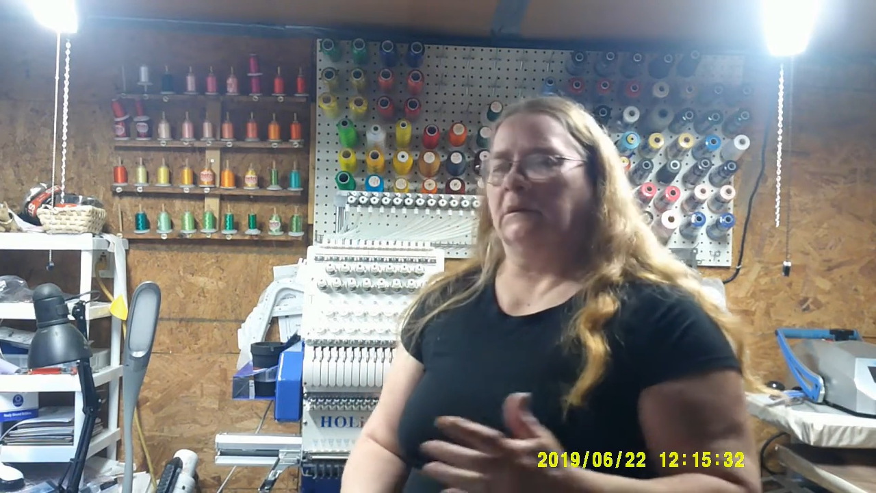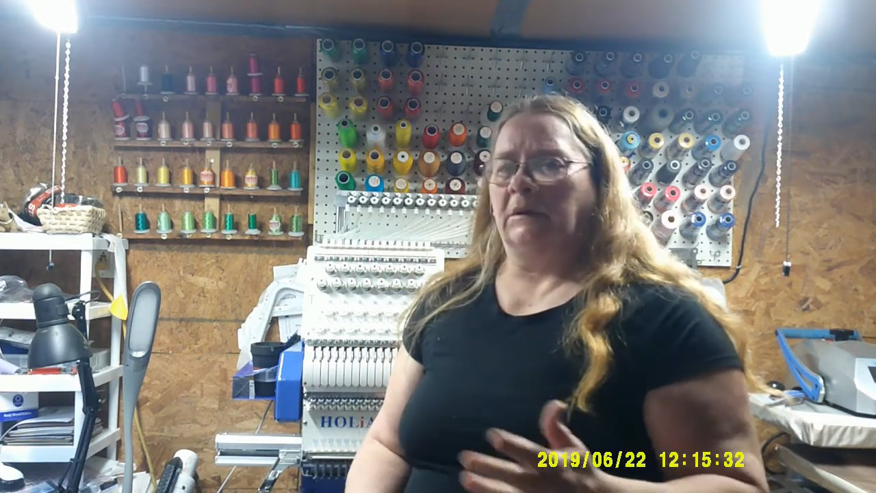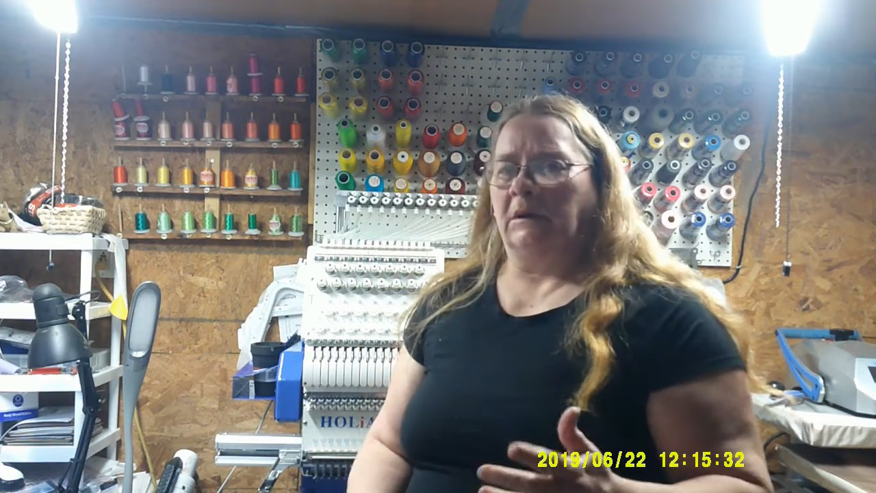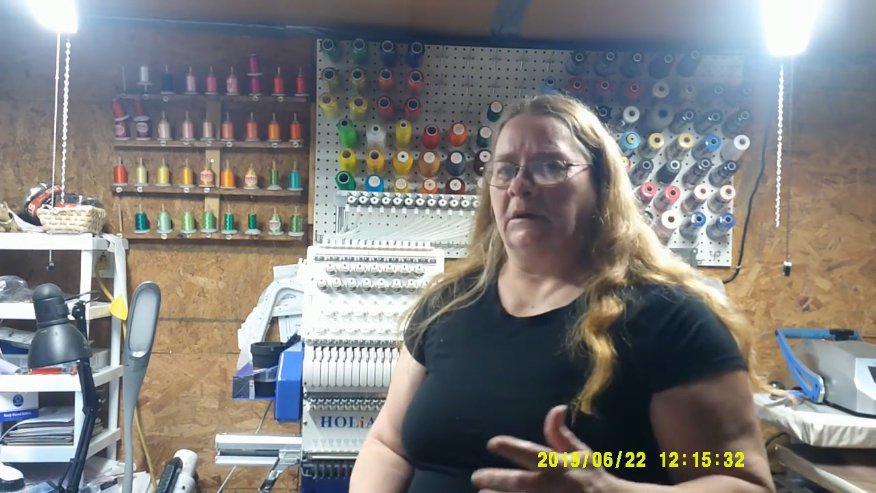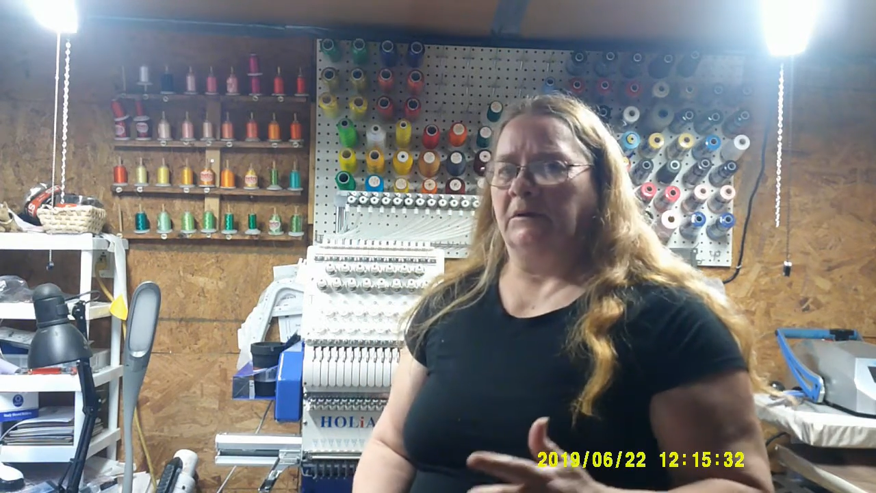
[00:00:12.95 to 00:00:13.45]

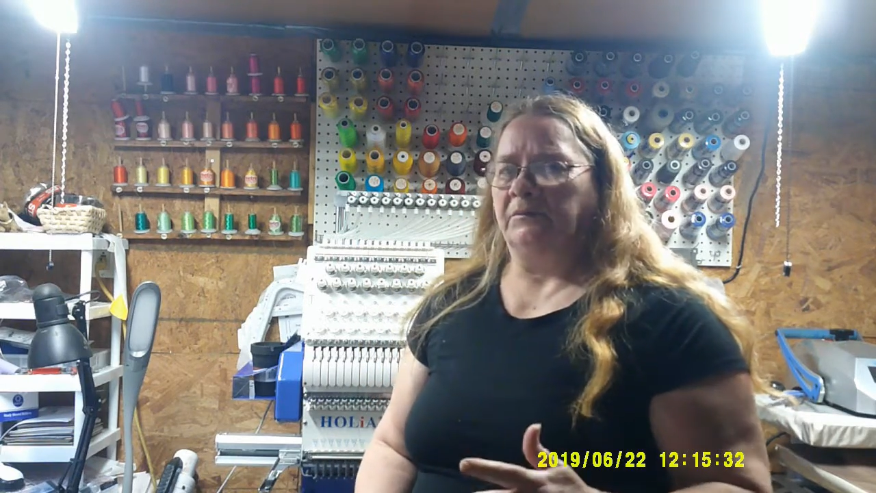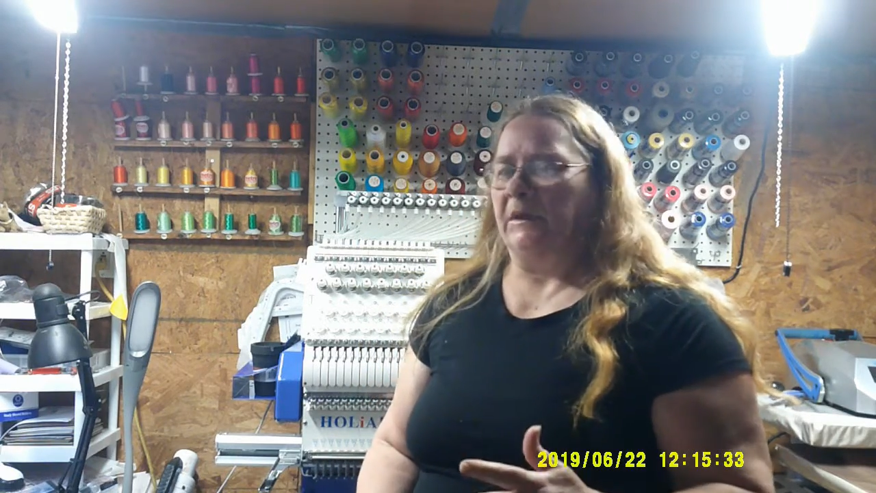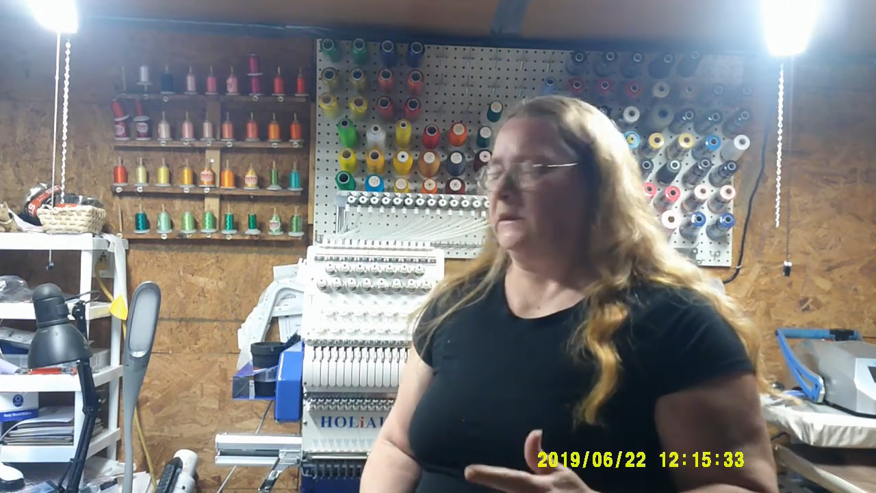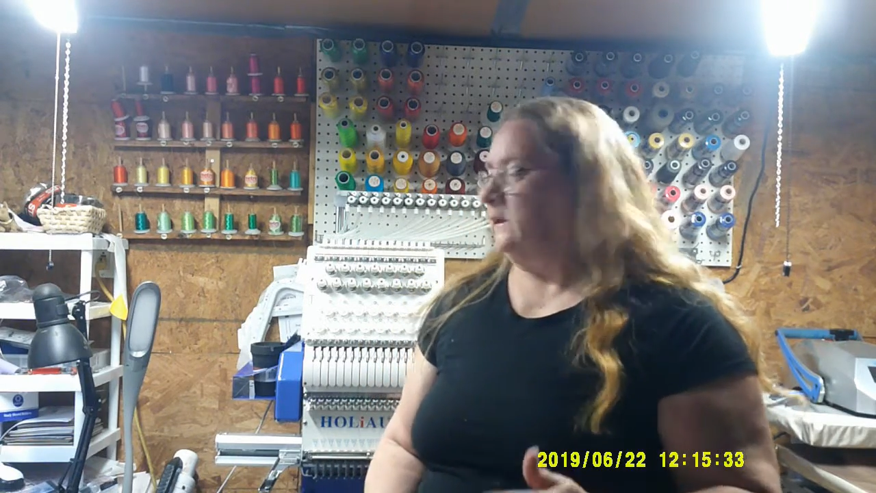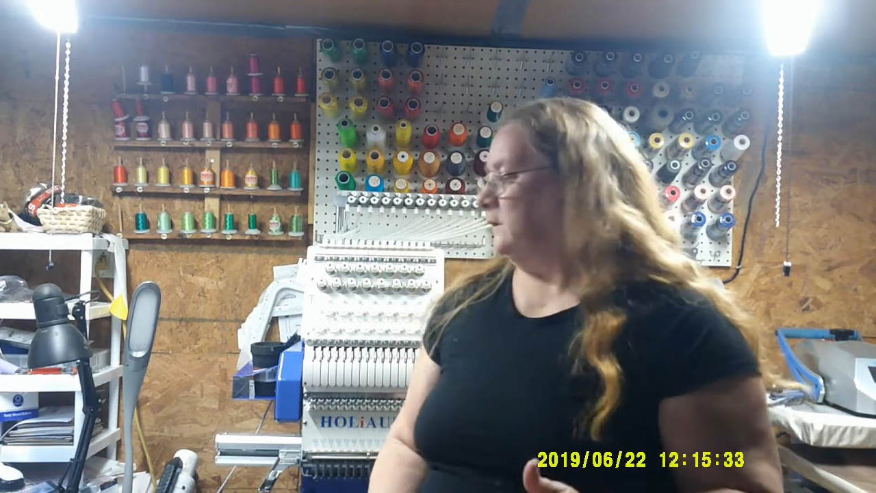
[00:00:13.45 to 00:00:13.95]
of
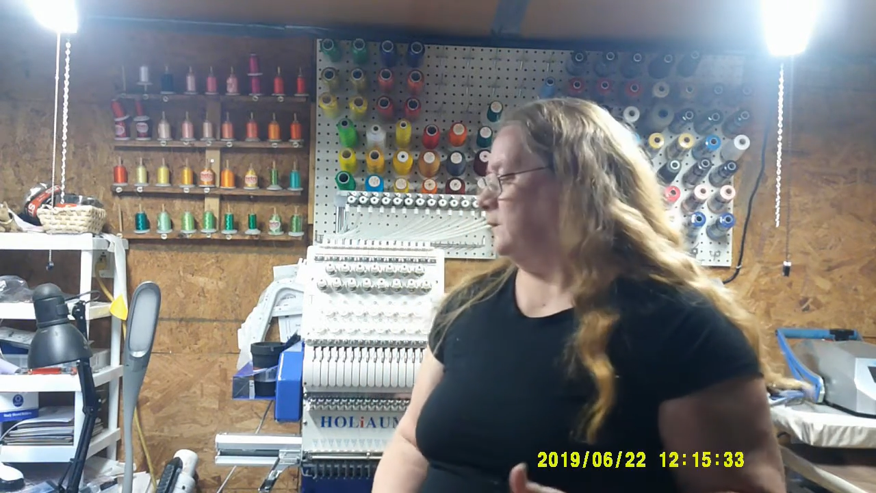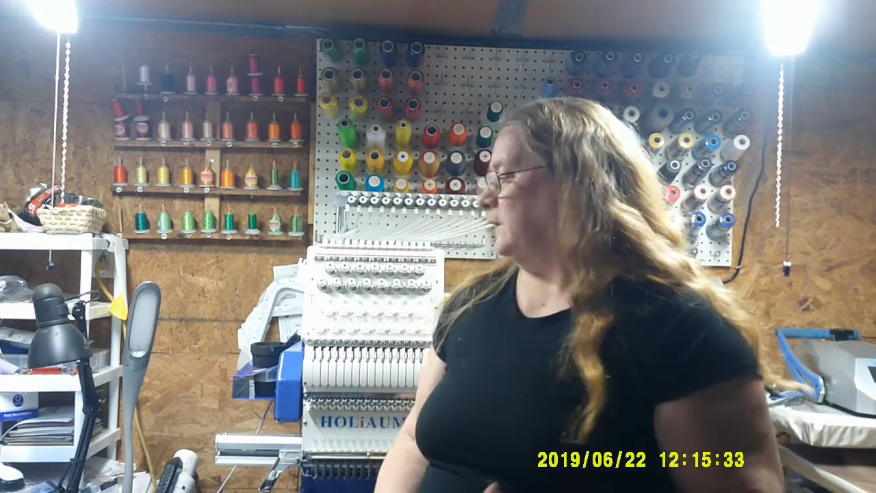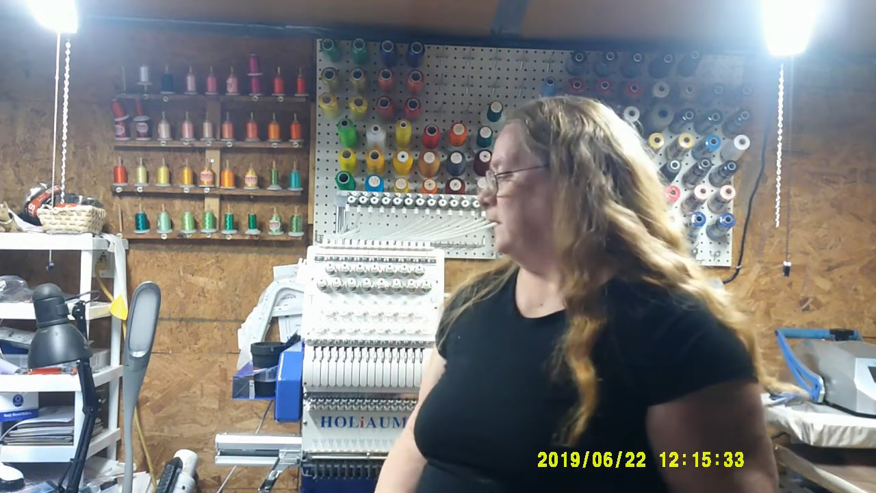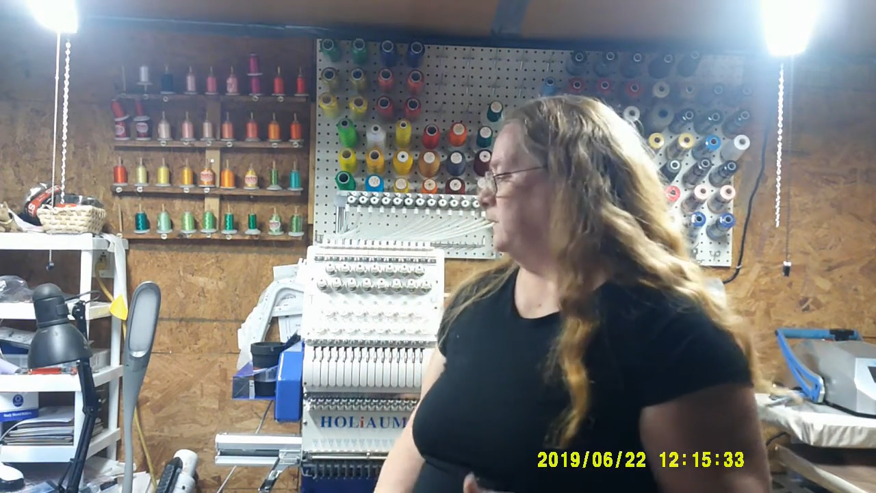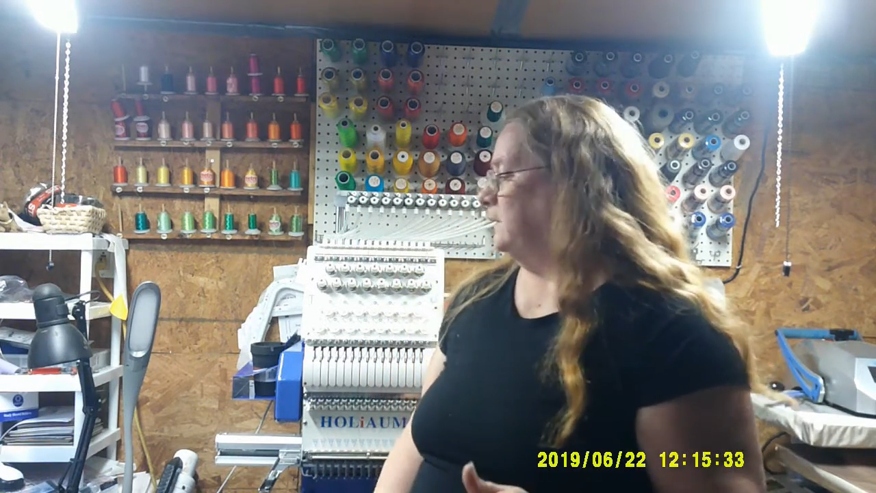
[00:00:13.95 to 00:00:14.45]
making a
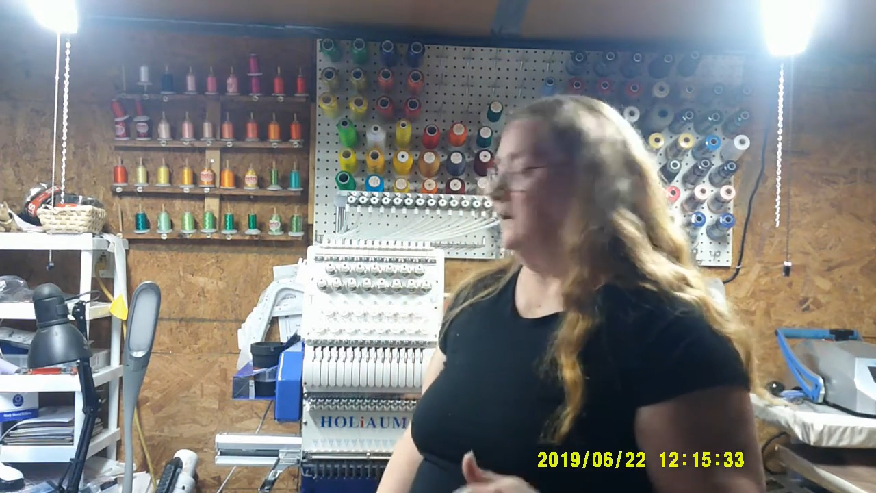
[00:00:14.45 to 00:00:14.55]
dress.